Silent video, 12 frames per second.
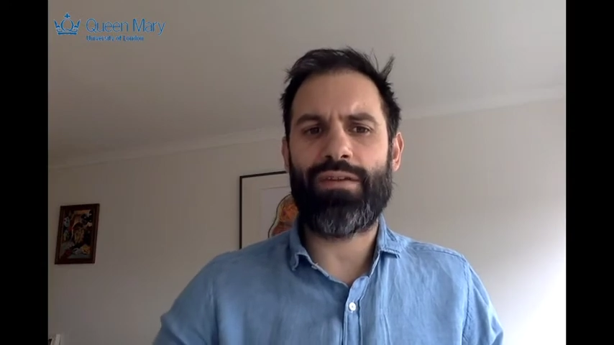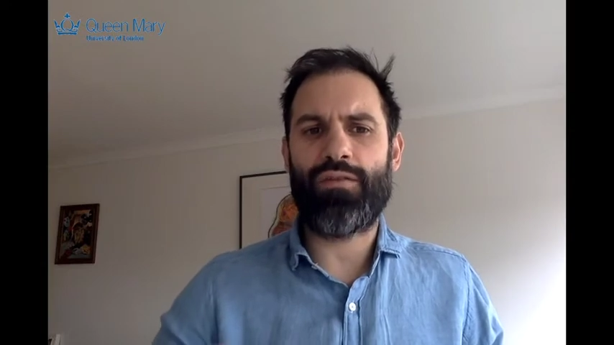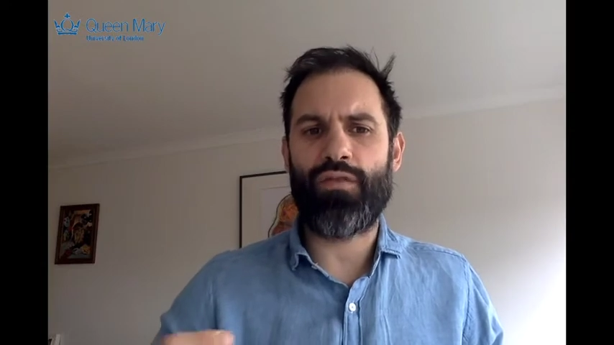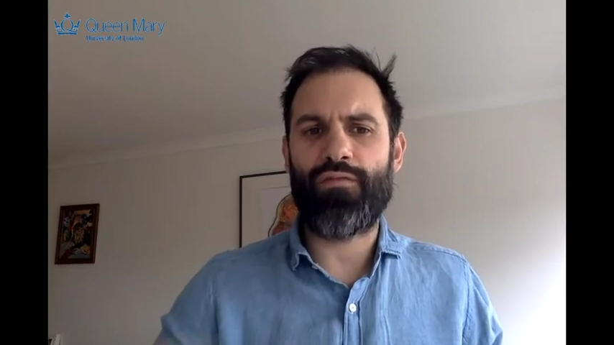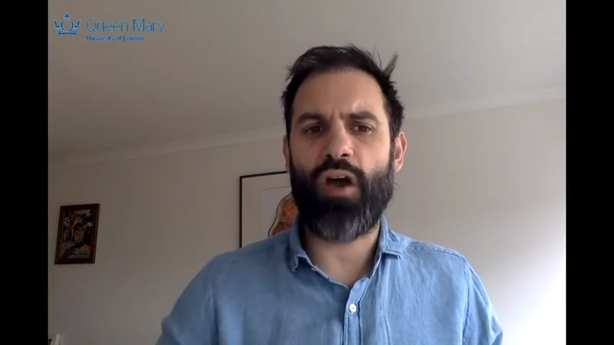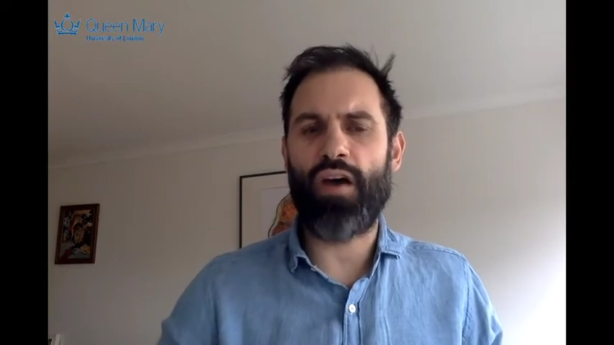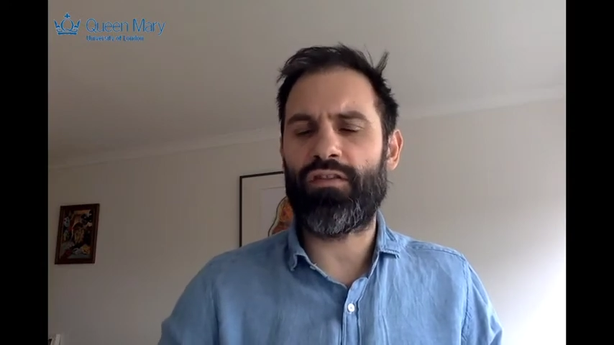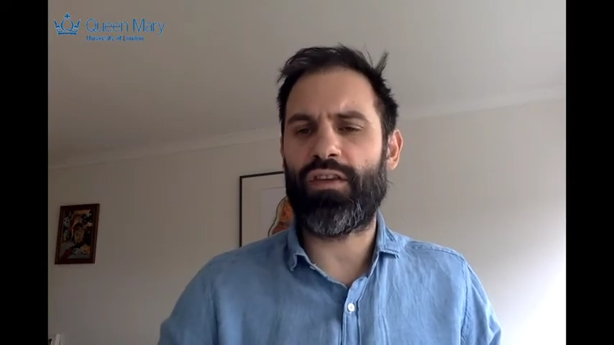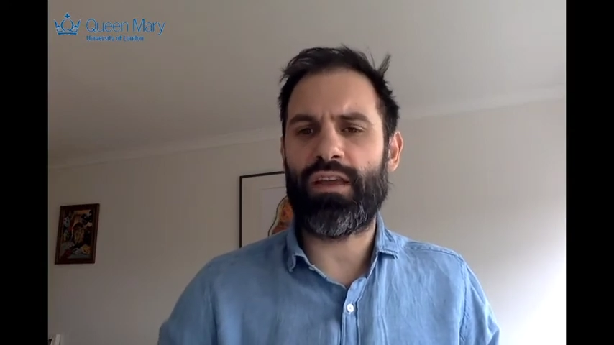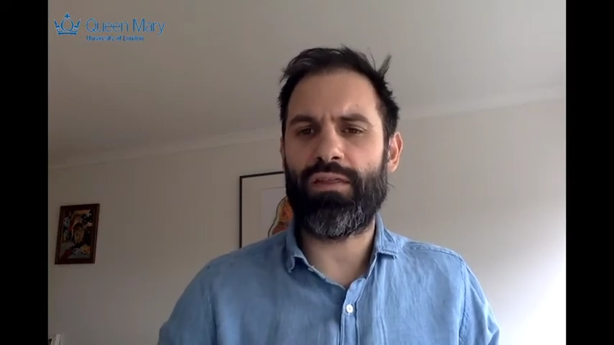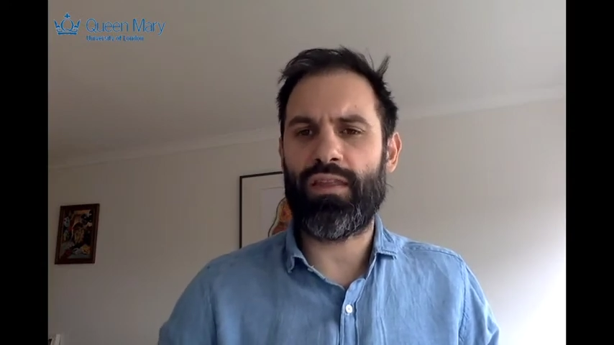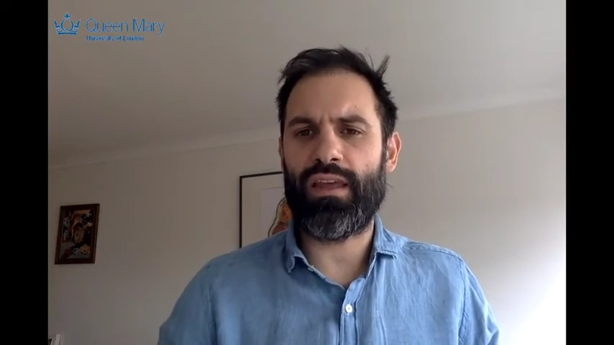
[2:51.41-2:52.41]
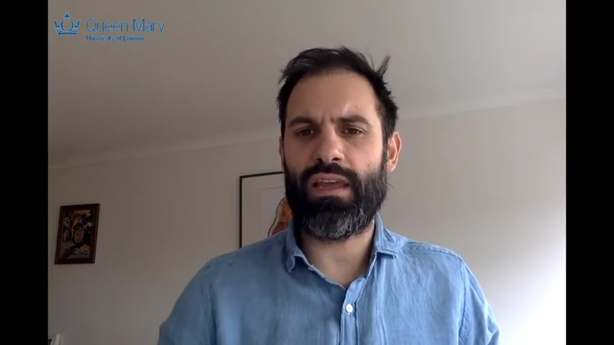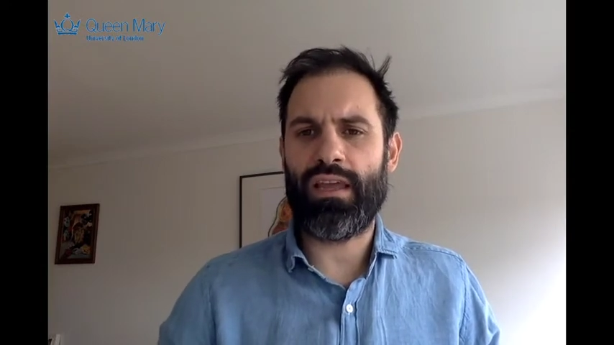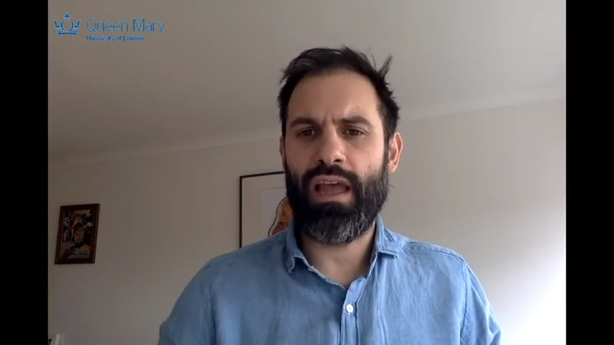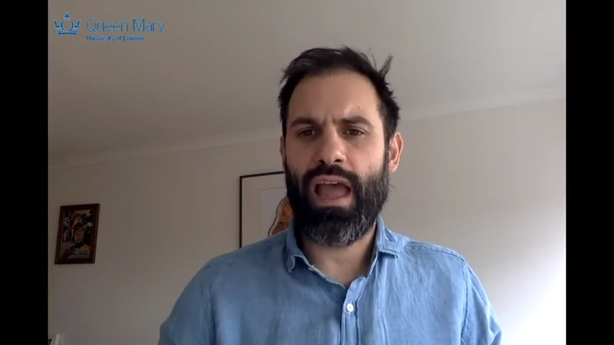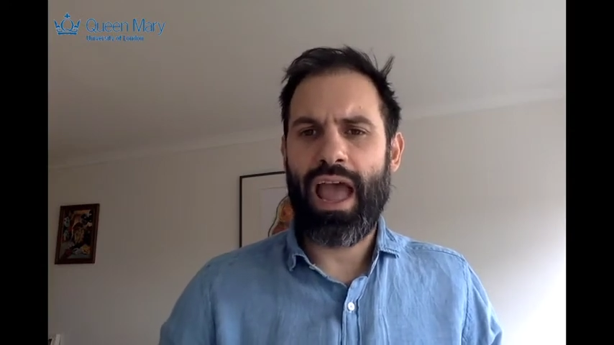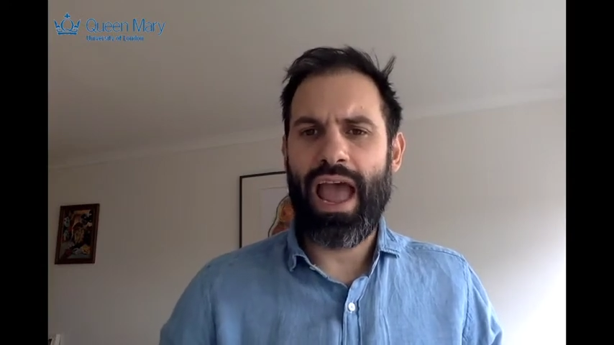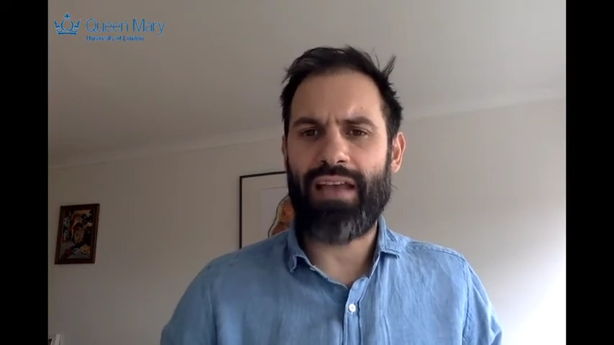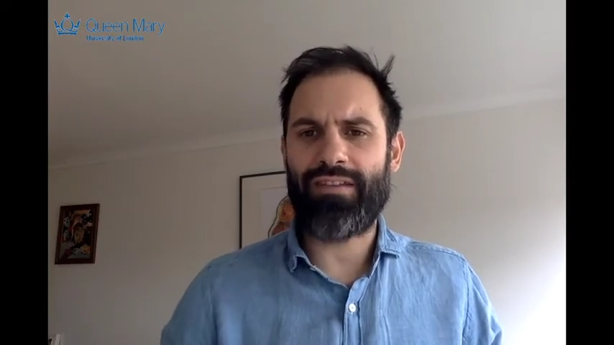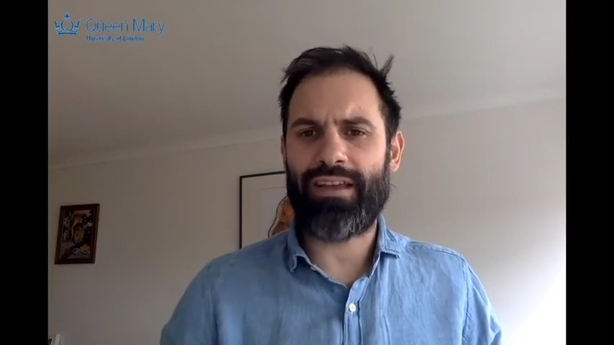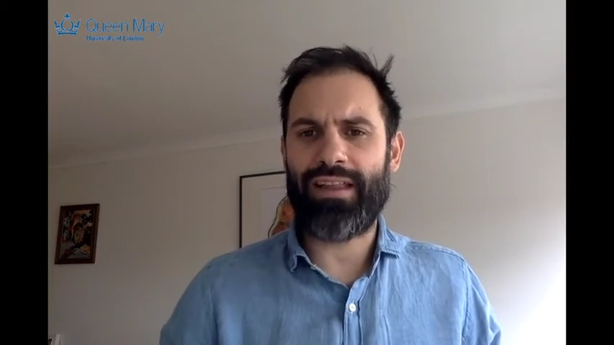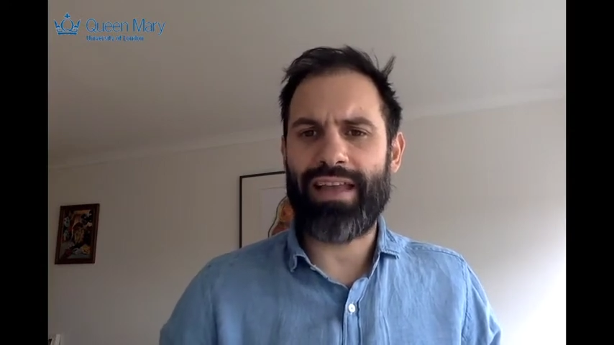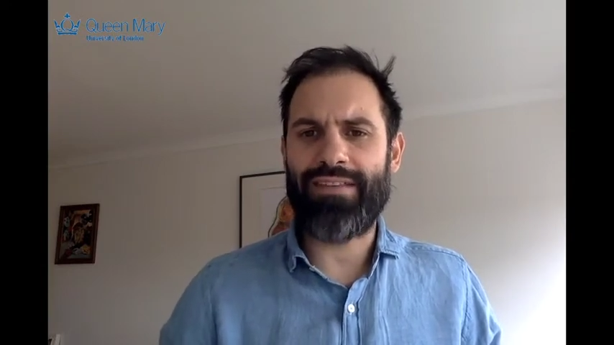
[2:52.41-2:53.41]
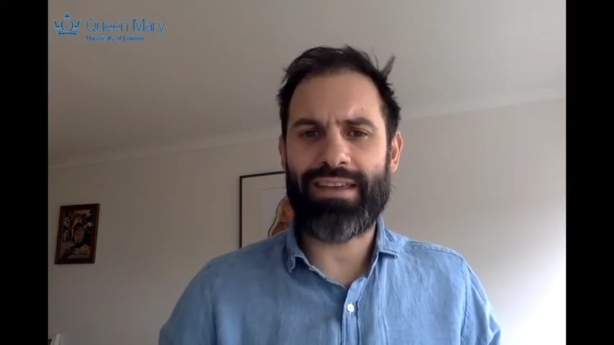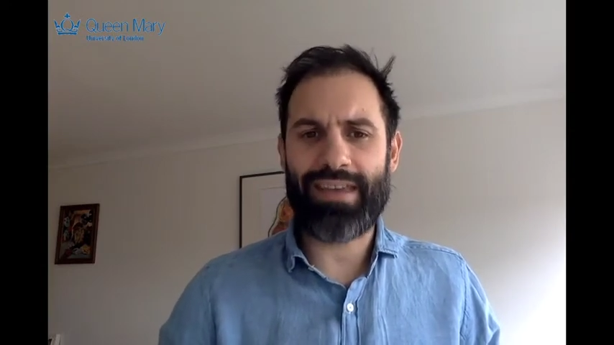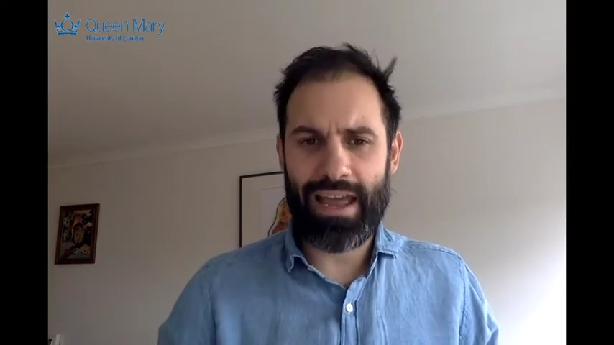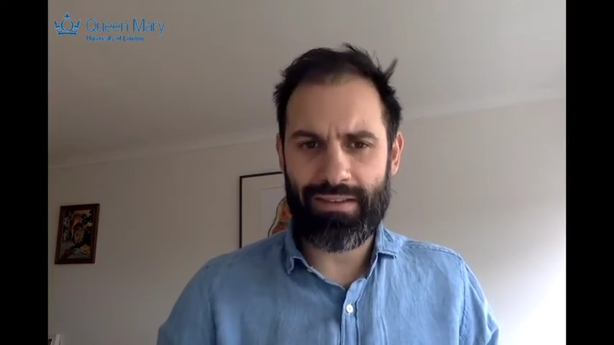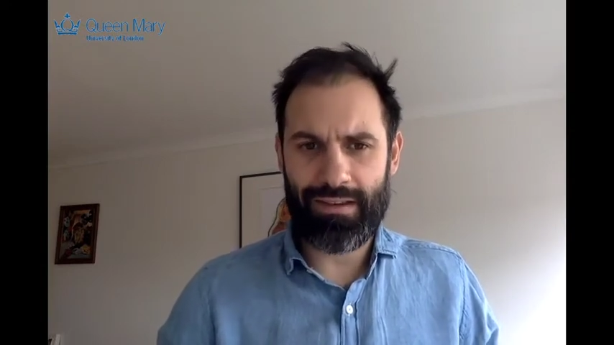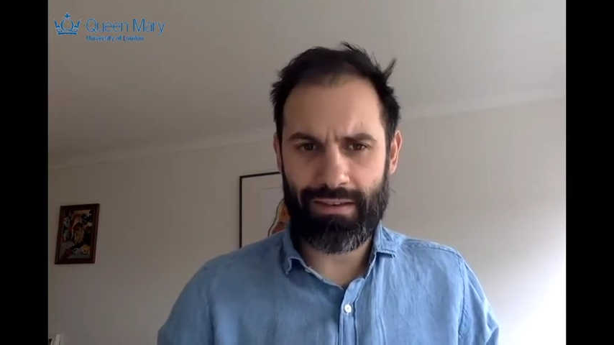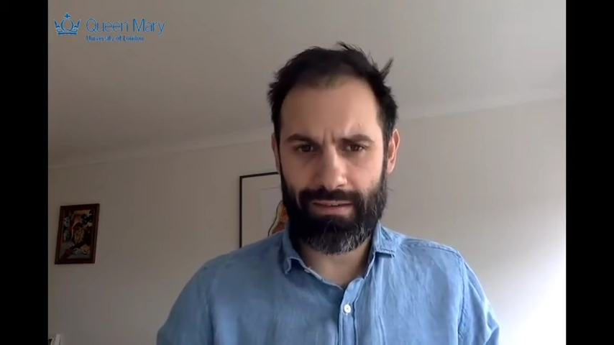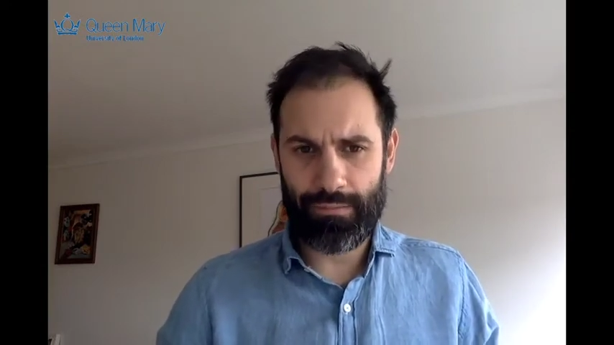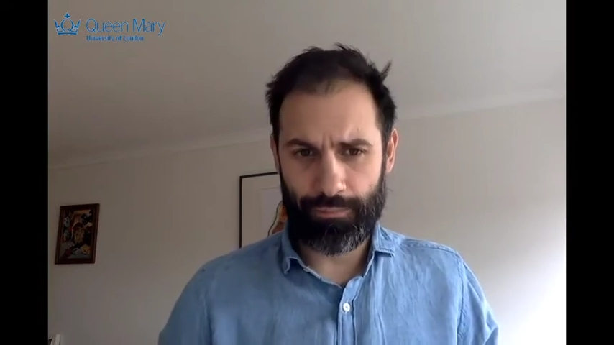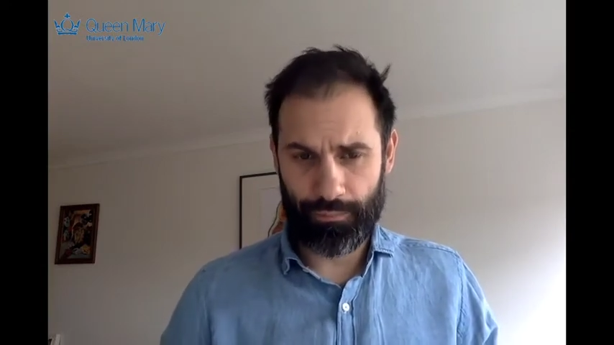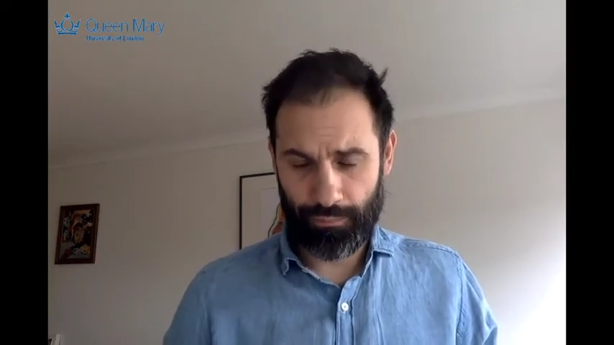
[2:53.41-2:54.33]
reversing the escalating cases.